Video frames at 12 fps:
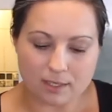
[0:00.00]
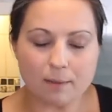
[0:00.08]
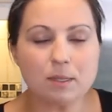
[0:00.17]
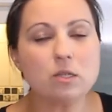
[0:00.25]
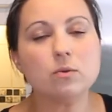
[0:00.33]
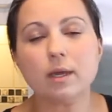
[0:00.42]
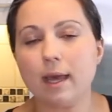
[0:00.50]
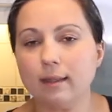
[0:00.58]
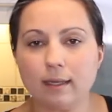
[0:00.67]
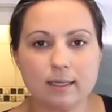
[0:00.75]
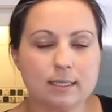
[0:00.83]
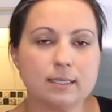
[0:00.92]
I mean, you can
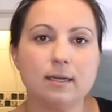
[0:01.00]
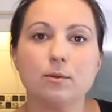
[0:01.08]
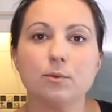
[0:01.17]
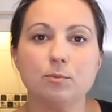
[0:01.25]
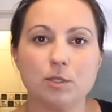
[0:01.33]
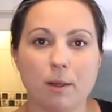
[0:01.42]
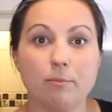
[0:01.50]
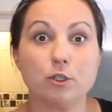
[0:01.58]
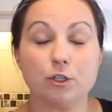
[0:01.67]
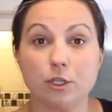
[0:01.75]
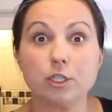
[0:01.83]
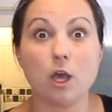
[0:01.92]
let it sit at room
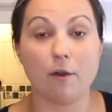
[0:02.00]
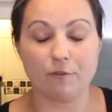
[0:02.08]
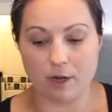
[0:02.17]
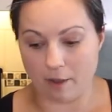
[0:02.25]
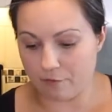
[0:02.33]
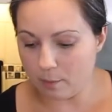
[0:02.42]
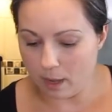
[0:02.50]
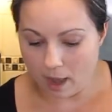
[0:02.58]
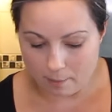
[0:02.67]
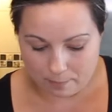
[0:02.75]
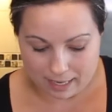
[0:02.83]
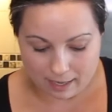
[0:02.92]
temperature to soften up
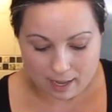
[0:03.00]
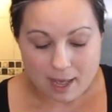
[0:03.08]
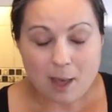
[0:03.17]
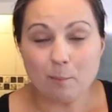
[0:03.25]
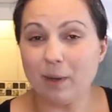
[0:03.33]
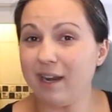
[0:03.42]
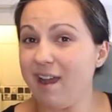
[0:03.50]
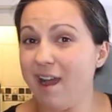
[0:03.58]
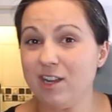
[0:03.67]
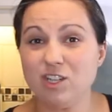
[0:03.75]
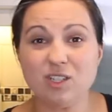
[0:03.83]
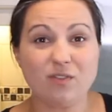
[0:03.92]
a bit, but I
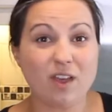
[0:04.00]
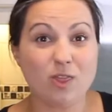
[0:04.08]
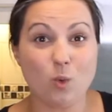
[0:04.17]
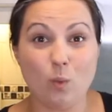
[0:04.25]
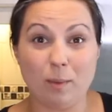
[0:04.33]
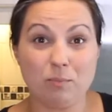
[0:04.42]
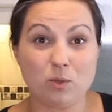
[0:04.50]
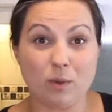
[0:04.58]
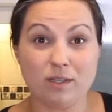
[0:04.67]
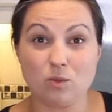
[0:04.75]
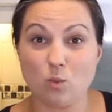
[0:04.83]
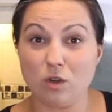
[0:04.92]
just find the whipped
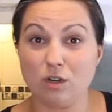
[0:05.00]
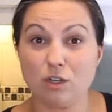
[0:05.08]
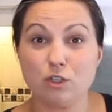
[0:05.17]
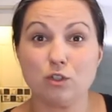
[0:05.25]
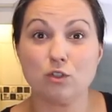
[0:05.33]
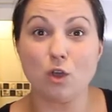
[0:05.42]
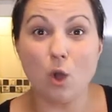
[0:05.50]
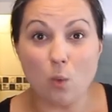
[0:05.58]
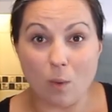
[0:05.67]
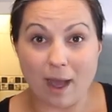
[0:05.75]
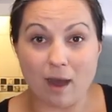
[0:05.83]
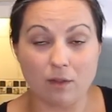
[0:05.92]
ones work so
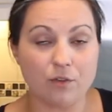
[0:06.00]
well.